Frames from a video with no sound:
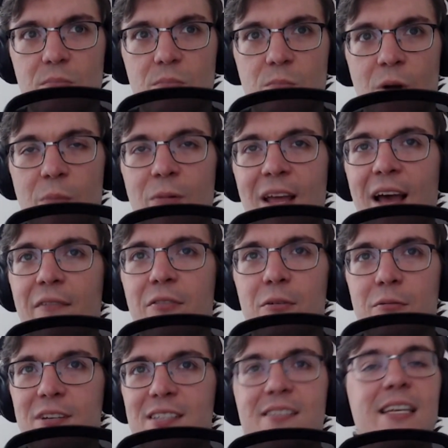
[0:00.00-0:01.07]
when we have
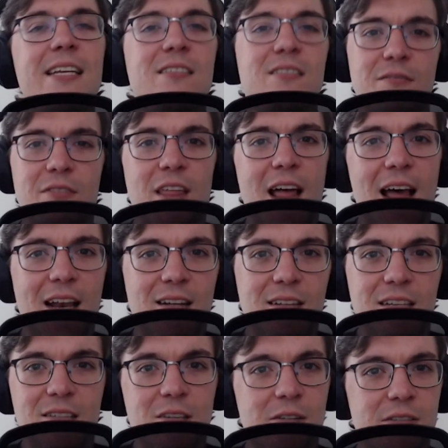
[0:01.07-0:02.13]
the receipts of that,
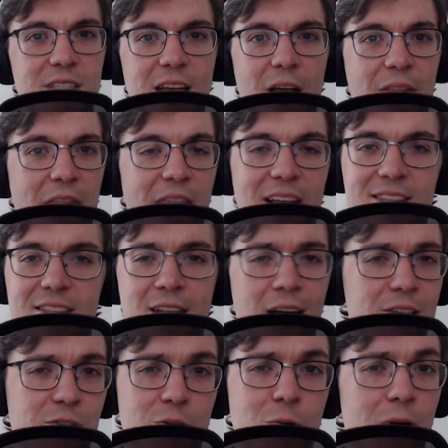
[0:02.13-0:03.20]
it turns out that that's
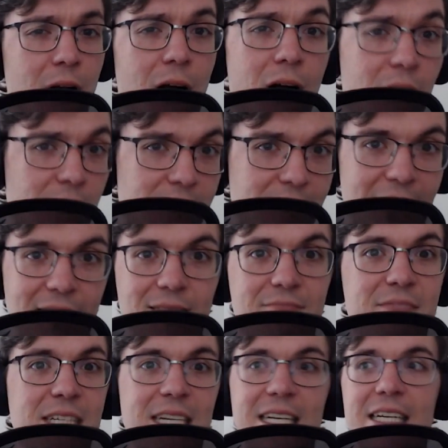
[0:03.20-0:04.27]
not true at all. That,
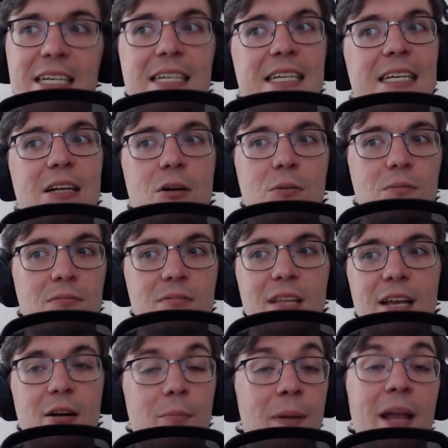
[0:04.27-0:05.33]

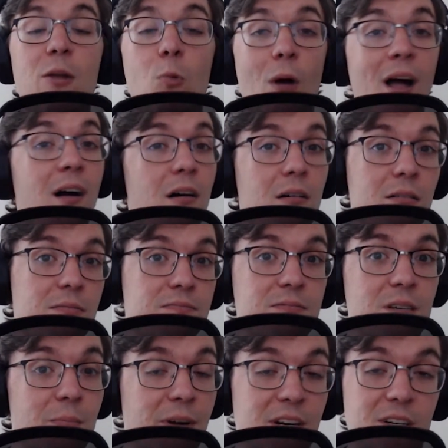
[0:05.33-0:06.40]
they are paid well
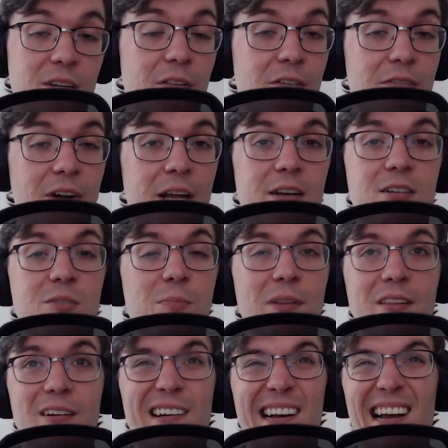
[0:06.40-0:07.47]
compared to other fighters,
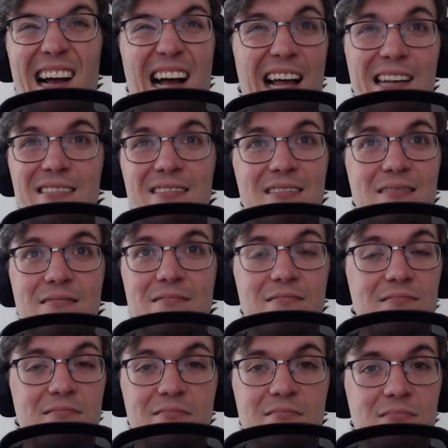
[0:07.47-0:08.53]
but they're not
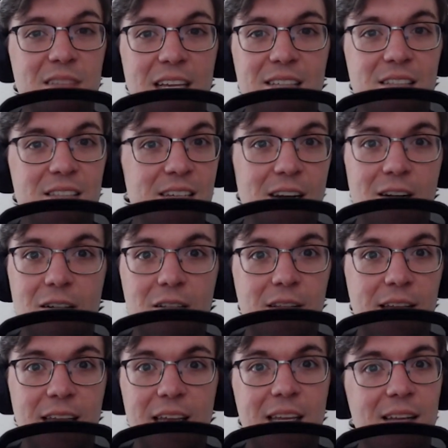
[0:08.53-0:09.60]

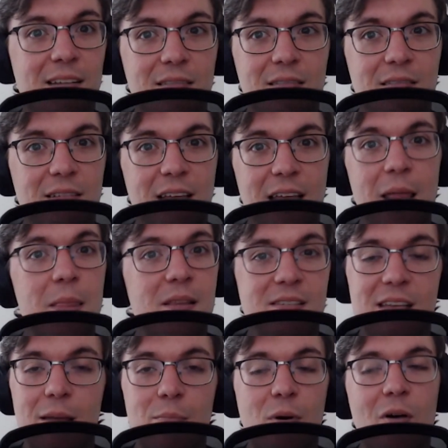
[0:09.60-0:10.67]
necessarily in the
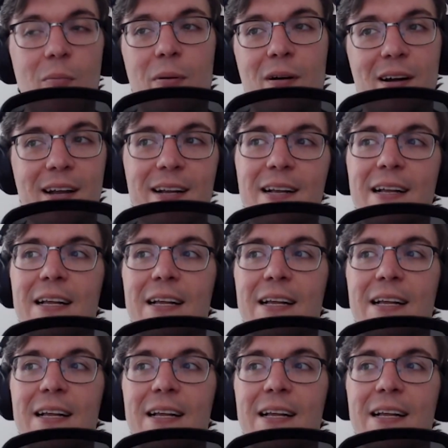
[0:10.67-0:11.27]
same ballpark.